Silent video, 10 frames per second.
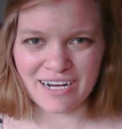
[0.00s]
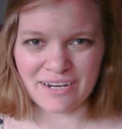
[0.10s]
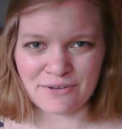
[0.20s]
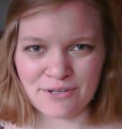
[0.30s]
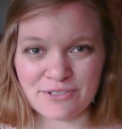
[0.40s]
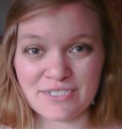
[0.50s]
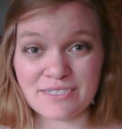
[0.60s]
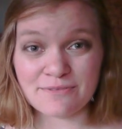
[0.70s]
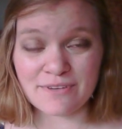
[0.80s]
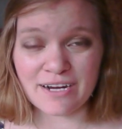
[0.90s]
I don't know, she's
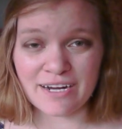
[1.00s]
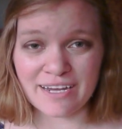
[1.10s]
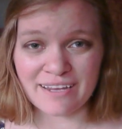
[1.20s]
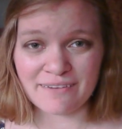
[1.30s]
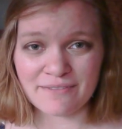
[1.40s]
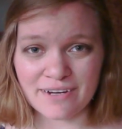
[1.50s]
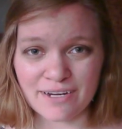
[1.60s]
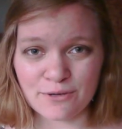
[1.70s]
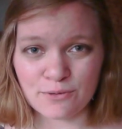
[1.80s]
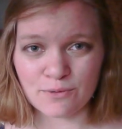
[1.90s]
a very,
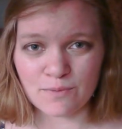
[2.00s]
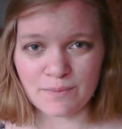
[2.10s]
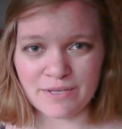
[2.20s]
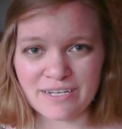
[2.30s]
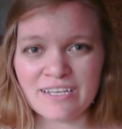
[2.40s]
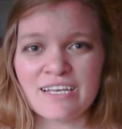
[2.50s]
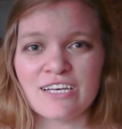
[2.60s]
very cool woman.